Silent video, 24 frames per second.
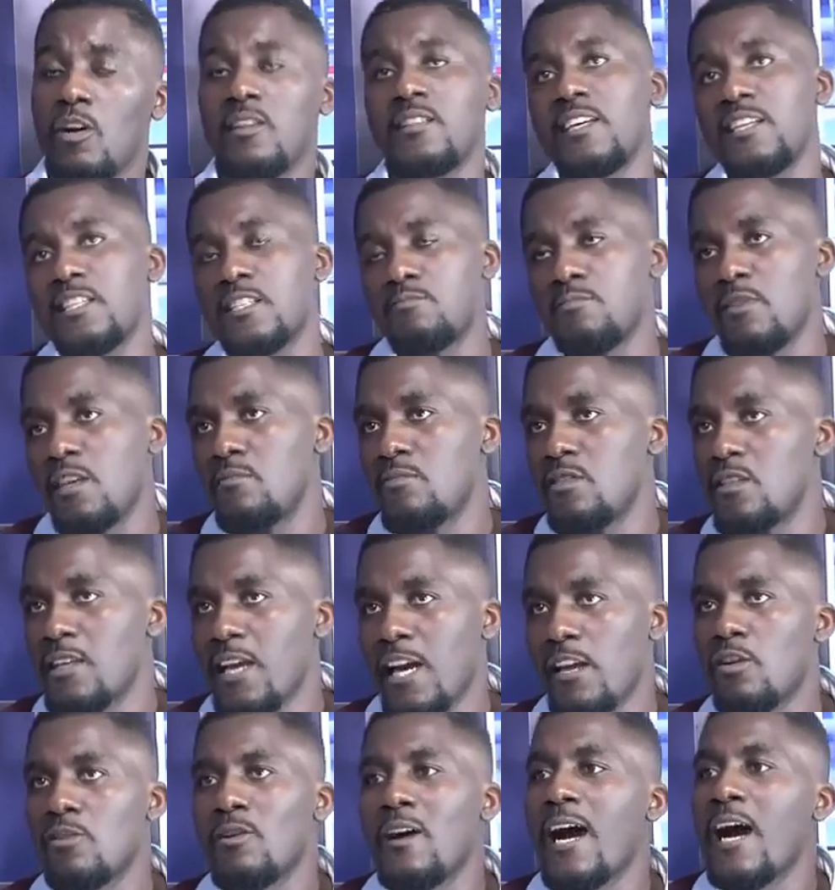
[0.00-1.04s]
Unless
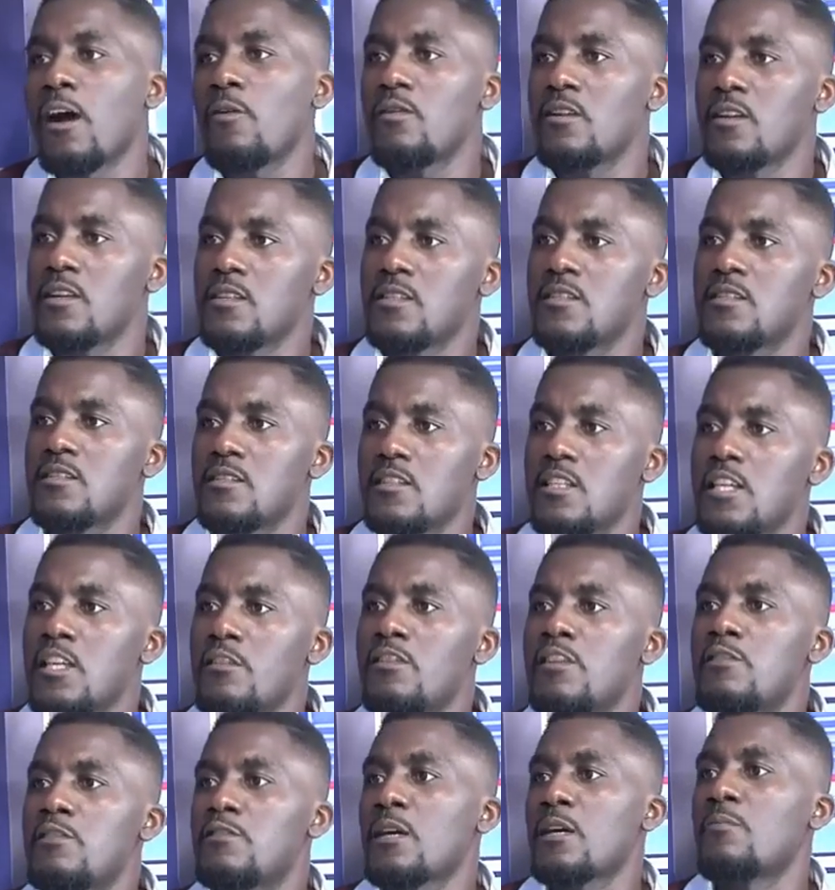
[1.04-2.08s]
maybe, I don't know how it is.
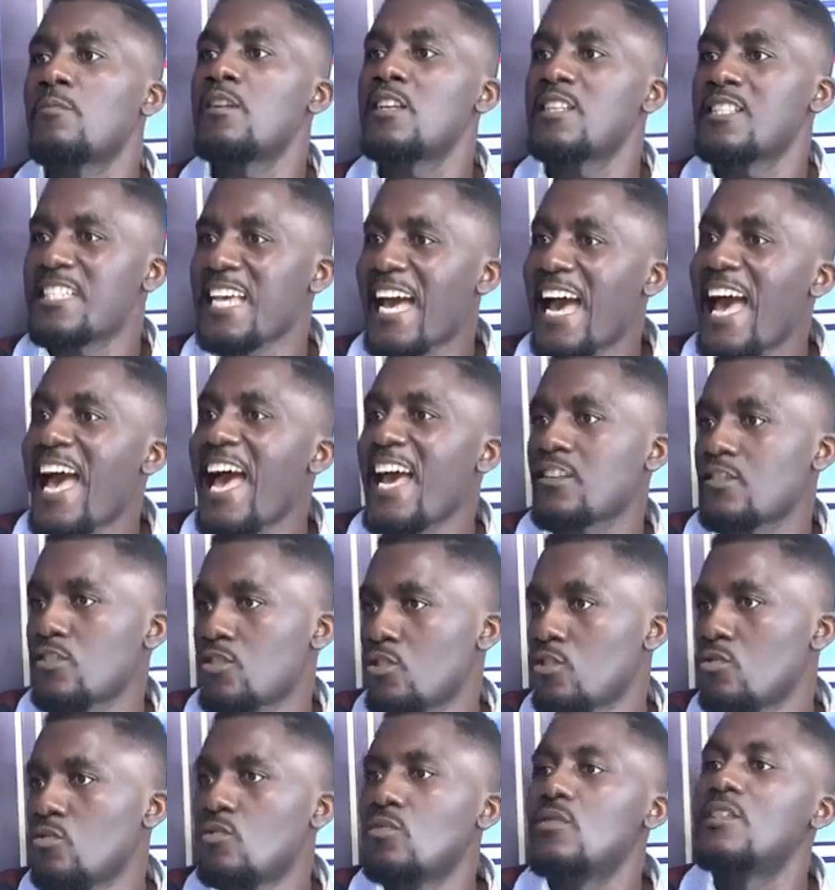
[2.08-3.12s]
Even if somebody
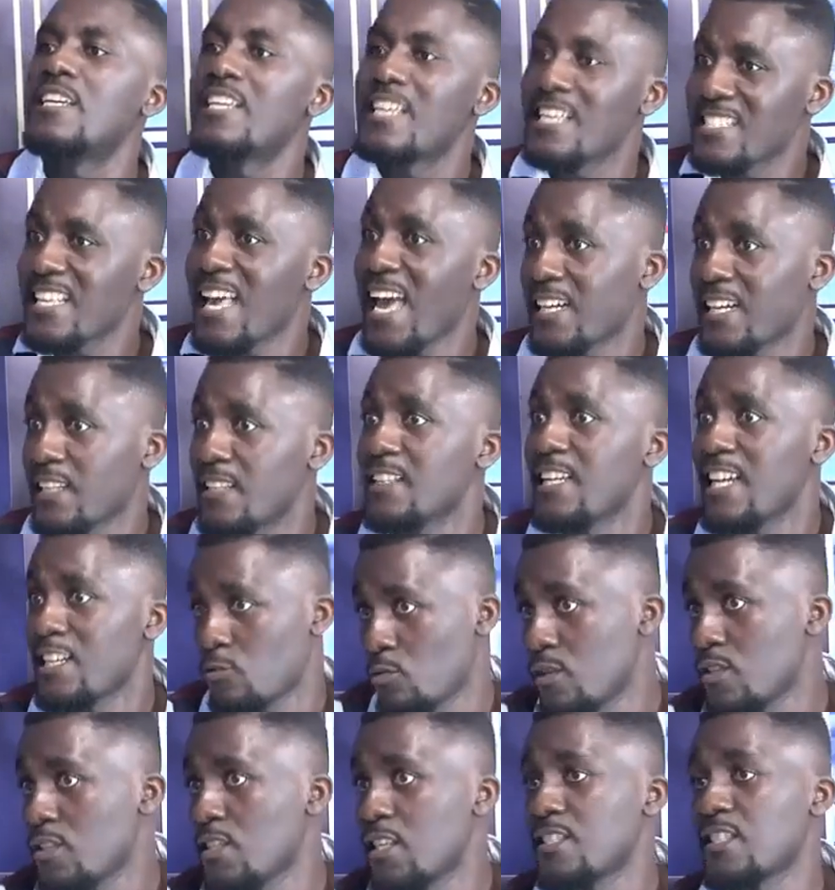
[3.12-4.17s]
tags you, exactly,
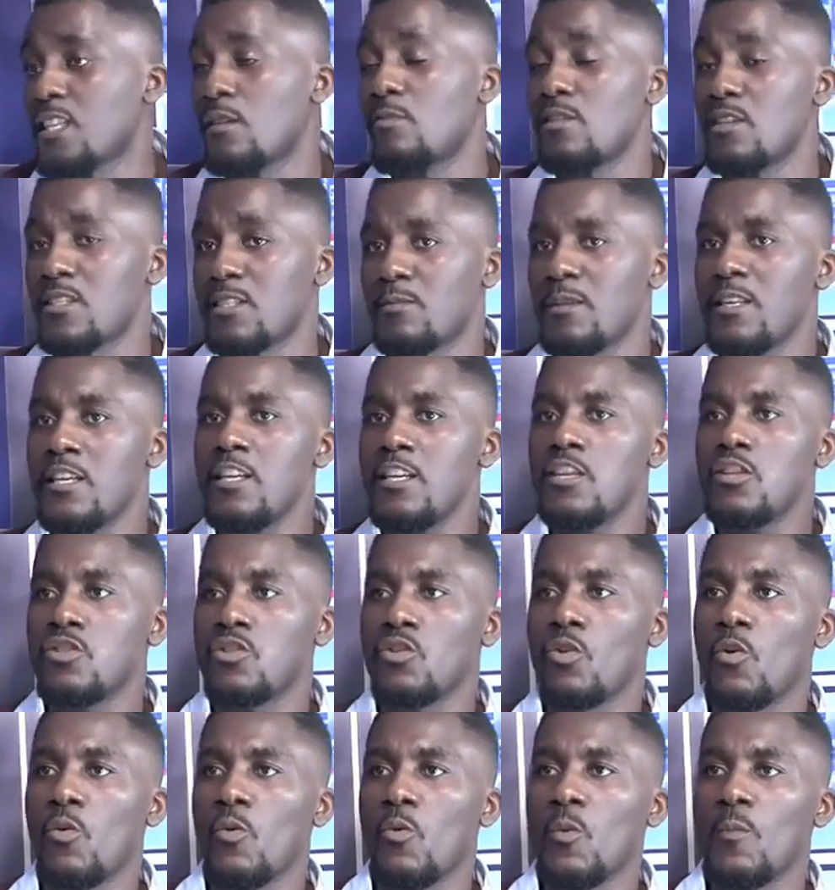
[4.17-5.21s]
that's when I say somebody's.
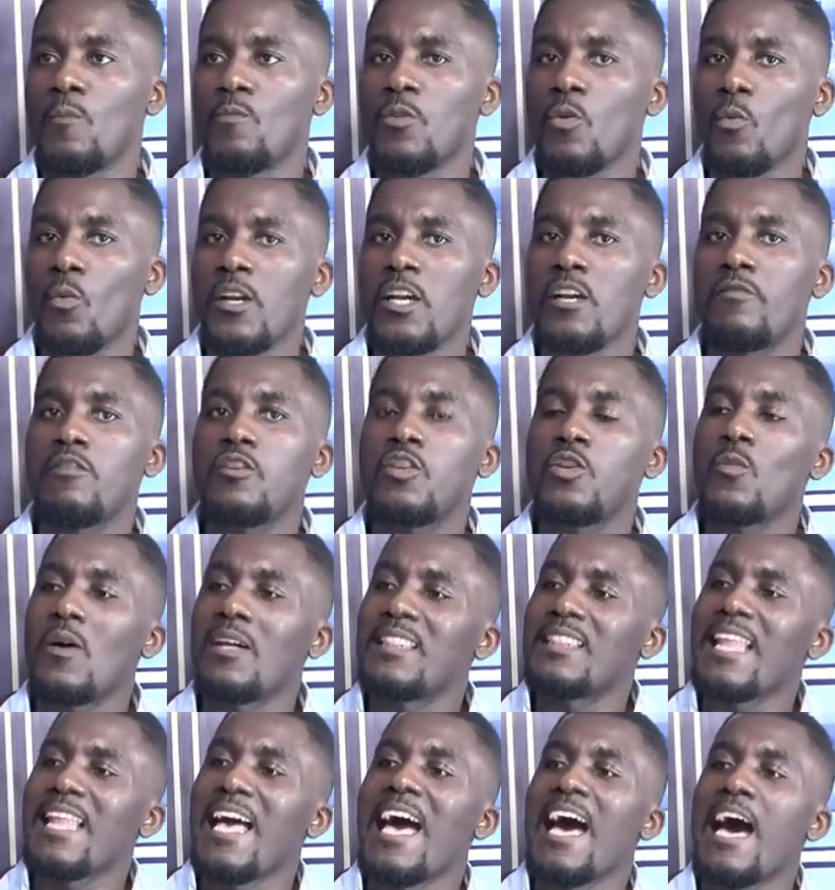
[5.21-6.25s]
So whatever
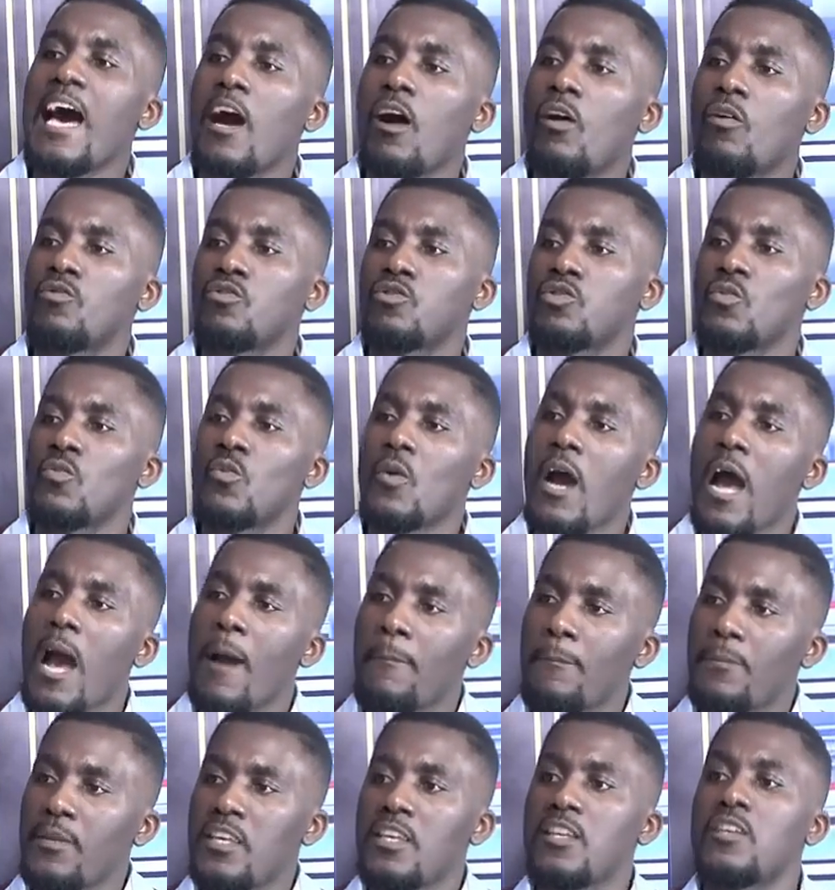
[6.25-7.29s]
you allow to
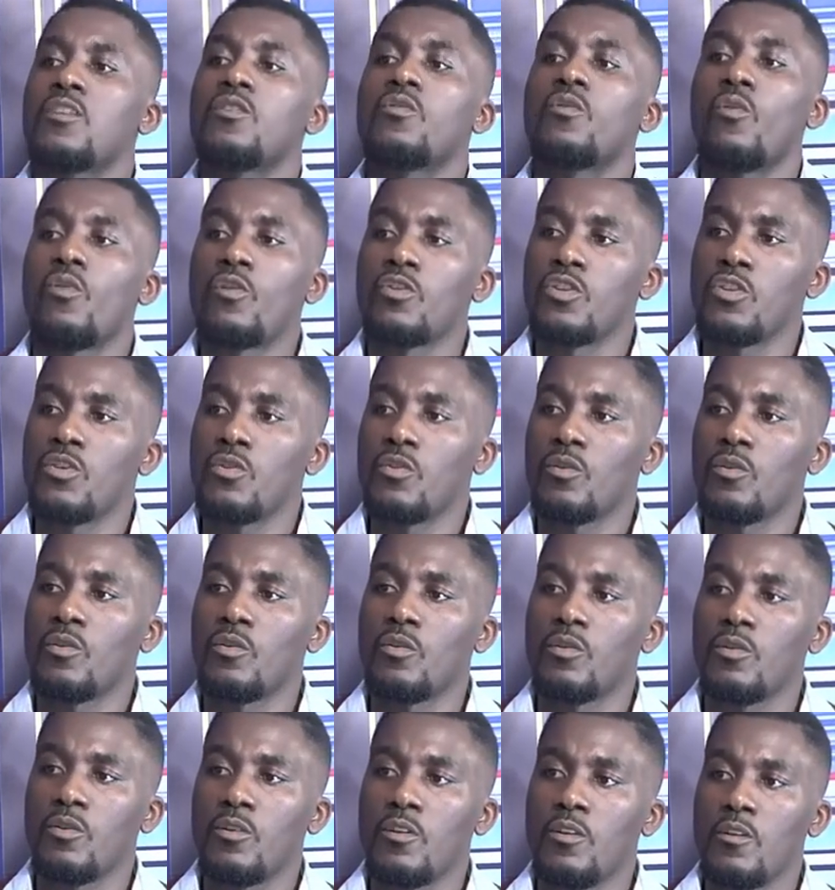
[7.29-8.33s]
appear on
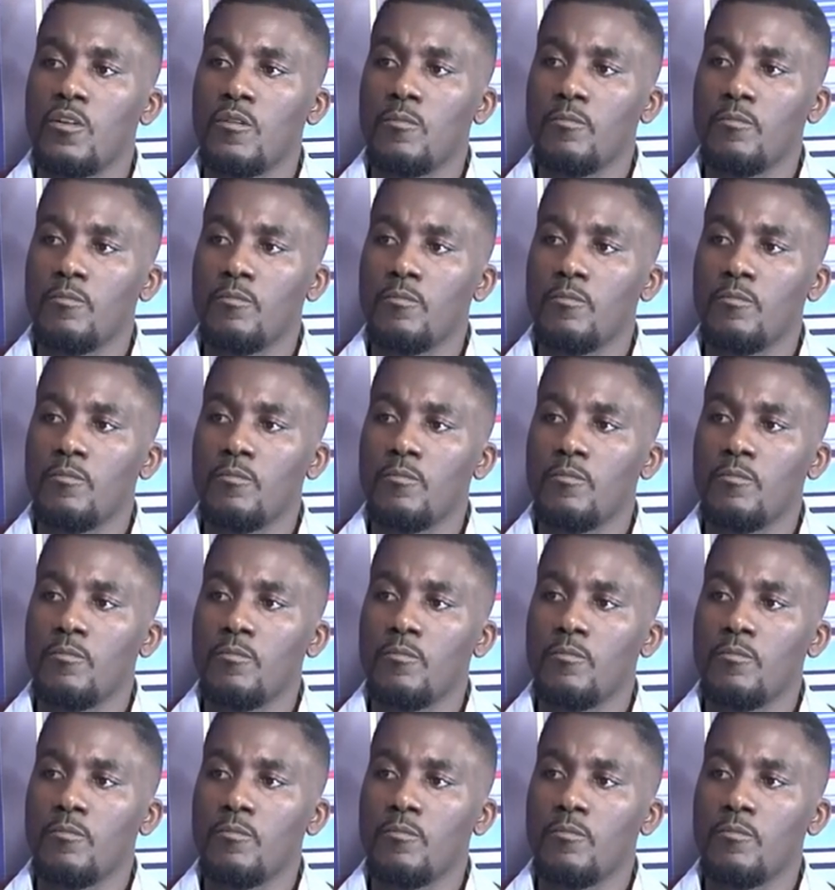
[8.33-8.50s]
your